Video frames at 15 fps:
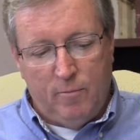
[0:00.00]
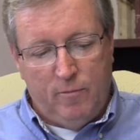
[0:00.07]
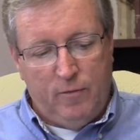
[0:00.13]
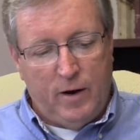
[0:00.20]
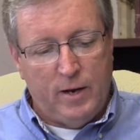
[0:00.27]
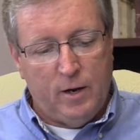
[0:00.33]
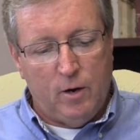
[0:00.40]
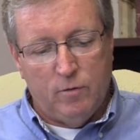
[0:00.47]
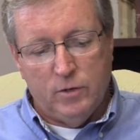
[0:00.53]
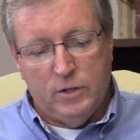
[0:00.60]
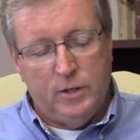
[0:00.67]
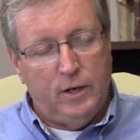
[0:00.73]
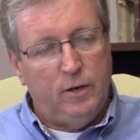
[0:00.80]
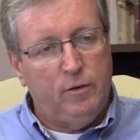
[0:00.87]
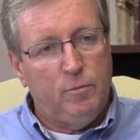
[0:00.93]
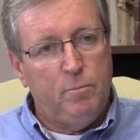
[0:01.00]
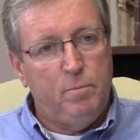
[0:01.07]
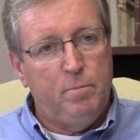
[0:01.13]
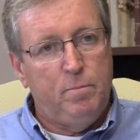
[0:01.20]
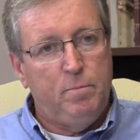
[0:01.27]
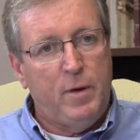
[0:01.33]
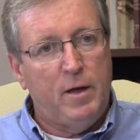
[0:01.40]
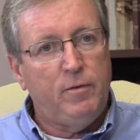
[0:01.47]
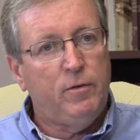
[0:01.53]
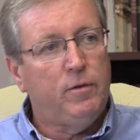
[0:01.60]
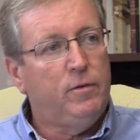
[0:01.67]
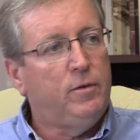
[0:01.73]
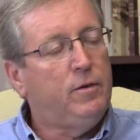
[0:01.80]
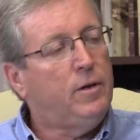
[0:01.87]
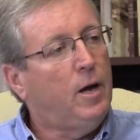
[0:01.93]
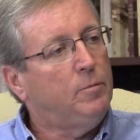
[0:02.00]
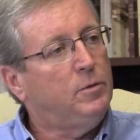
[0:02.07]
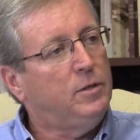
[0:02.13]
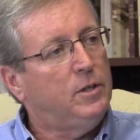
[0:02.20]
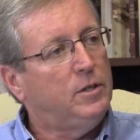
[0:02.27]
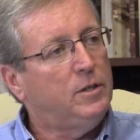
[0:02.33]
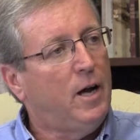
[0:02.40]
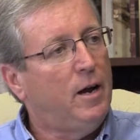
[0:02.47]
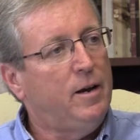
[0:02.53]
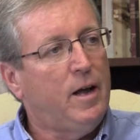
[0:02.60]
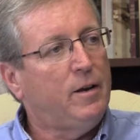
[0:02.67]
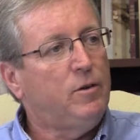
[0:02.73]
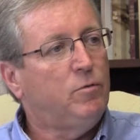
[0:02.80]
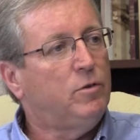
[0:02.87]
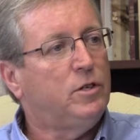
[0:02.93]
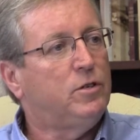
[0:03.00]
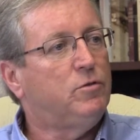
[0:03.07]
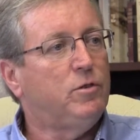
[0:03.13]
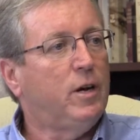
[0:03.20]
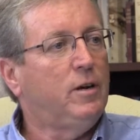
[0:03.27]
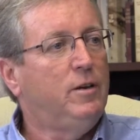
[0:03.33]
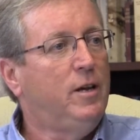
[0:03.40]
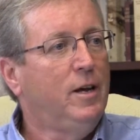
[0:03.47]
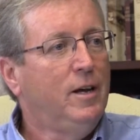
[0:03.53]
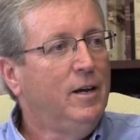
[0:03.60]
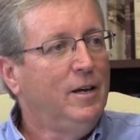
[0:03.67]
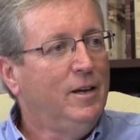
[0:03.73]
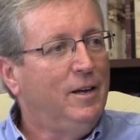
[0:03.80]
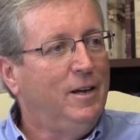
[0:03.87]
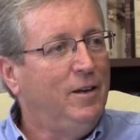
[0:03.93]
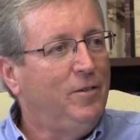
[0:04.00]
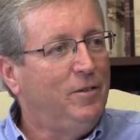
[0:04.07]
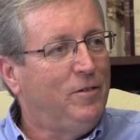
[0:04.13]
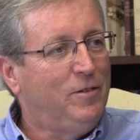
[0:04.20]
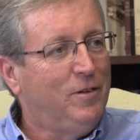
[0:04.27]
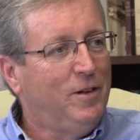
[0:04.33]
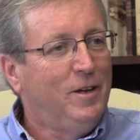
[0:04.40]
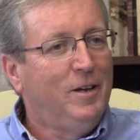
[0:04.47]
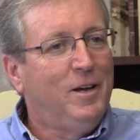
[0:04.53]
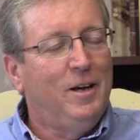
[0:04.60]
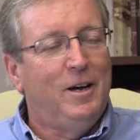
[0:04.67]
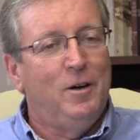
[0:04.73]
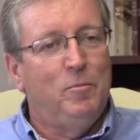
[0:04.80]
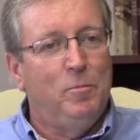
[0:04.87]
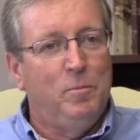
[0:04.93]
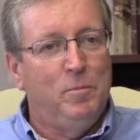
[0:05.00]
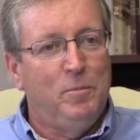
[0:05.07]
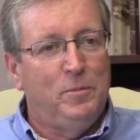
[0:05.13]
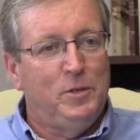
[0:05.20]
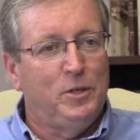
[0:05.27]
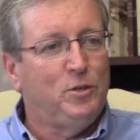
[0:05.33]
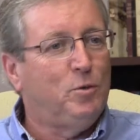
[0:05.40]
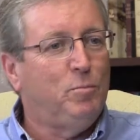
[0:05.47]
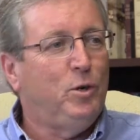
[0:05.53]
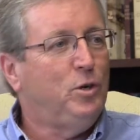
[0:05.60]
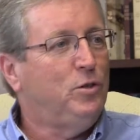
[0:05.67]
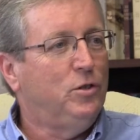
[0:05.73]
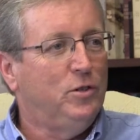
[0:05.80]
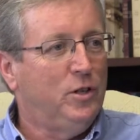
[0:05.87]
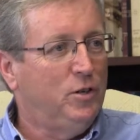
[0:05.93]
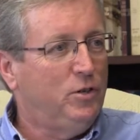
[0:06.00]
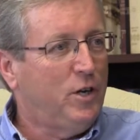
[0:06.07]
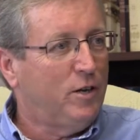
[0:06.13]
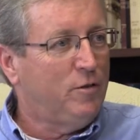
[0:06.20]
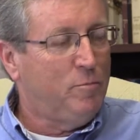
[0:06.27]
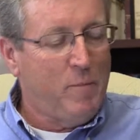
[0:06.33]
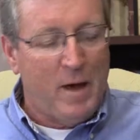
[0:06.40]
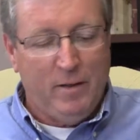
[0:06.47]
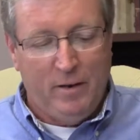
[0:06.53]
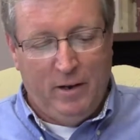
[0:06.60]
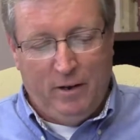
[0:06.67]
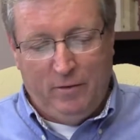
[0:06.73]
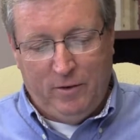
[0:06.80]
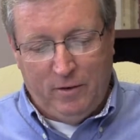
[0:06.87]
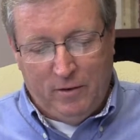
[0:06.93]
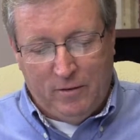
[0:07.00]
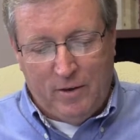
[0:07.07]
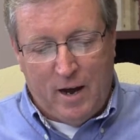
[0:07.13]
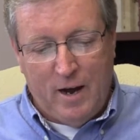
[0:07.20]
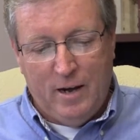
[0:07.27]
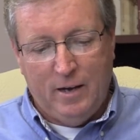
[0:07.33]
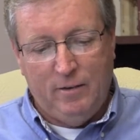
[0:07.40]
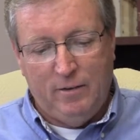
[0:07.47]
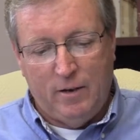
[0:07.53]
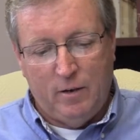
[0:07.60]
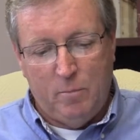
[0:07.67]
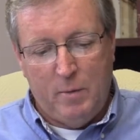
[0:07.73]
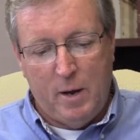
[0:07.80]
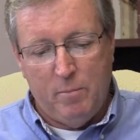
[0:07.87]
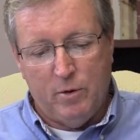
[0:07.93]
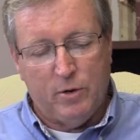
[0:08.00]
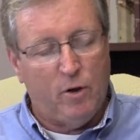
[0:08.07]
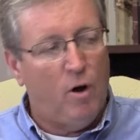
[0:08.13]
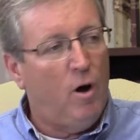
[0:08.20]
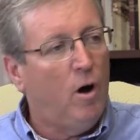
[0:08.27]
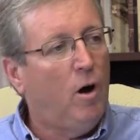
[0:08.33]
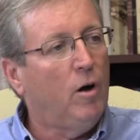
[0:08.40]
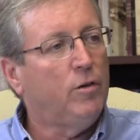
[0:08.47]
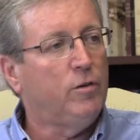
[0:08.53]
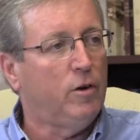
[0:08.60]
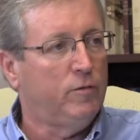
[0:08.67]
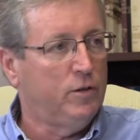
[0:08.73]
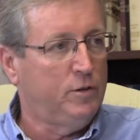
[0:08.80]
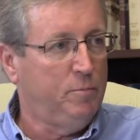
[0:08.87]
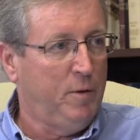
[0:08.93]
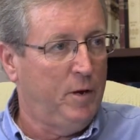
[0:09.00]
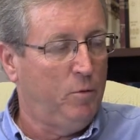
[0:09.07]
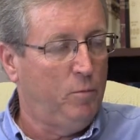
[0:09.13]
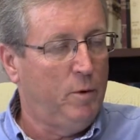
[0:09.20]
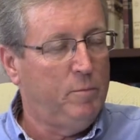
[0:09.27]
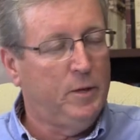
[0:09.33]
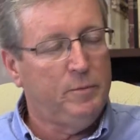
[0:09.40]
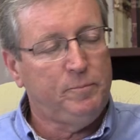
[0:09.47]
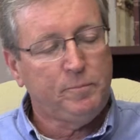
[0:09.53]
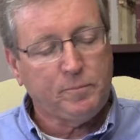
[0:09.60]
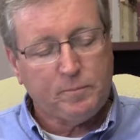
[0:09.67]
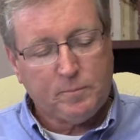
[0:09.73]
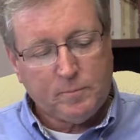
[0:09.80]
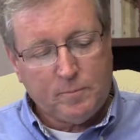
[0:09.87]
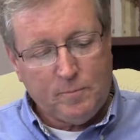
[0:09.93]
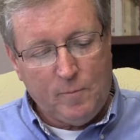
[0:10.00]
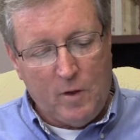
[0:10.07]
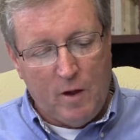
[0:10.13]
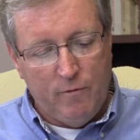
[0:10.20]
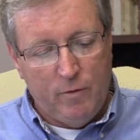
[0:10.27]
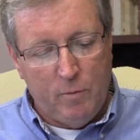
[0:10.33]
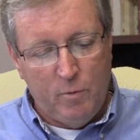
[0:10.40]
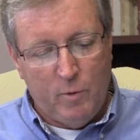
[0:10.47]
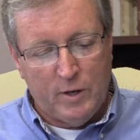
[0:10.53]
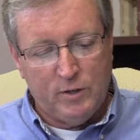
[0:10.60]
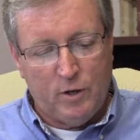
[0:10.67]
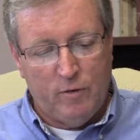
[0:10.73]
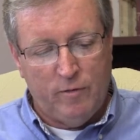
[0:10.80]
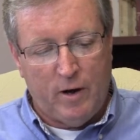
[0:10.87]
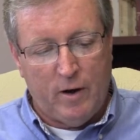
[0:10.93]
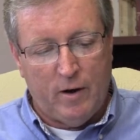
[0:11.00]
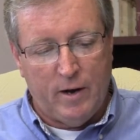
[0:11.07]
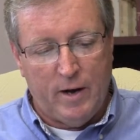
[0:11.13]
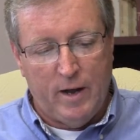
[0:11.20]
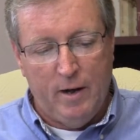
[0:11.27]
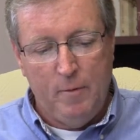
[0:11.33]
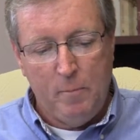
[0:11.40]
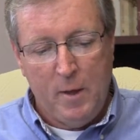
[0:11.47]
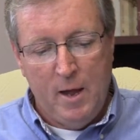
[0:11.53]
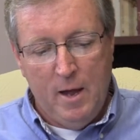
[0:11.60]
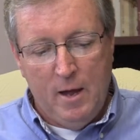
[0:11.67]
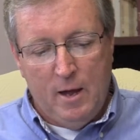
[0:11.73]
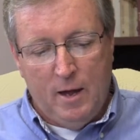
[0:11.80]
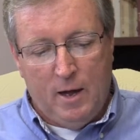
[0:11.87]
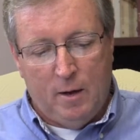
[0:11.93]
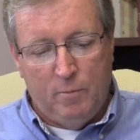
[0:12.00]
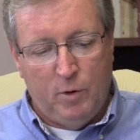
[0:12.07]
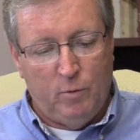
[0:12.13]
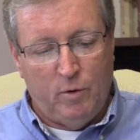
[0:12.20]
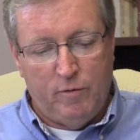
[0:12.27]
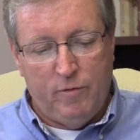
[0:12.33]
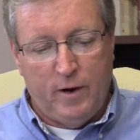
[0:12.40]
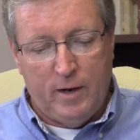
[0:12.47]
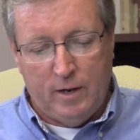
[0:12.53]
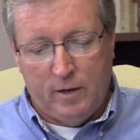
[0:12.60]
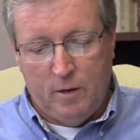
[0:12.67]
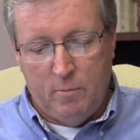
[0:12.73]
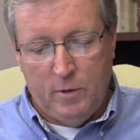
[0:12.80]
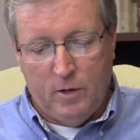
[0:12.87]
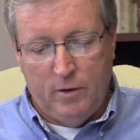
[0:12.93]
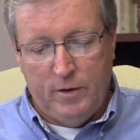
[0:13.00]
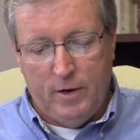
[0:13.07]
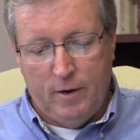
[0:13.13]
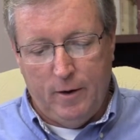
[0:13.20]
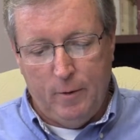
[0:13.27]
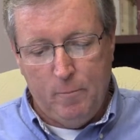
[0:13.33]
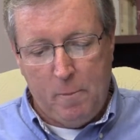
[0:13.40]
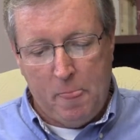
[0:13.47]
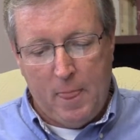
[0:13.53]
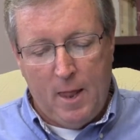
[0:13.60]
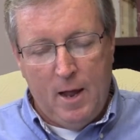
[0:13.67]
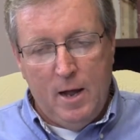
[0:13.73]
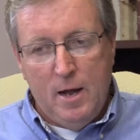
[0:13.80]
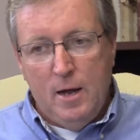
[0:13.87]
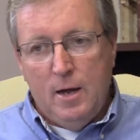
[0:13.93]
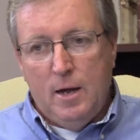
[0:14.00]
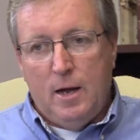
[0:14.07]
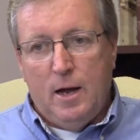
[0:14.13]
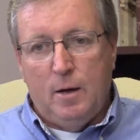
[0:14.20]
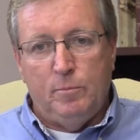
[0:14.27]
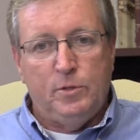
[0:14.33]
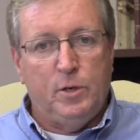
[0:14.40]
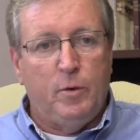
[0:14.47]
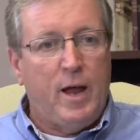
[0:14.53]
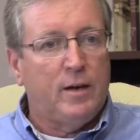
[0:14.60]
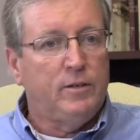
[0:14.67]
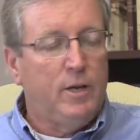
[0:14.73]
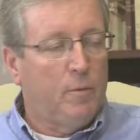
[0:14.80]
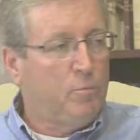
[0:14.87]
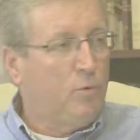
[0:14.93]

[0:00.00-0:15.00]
fighting overseas, Pastor Thompson decided not to restrict his distribution to just Methodists. He decided he'd send a paper to all servicemen and women from the West Grove area who were fighting in the military. So he actually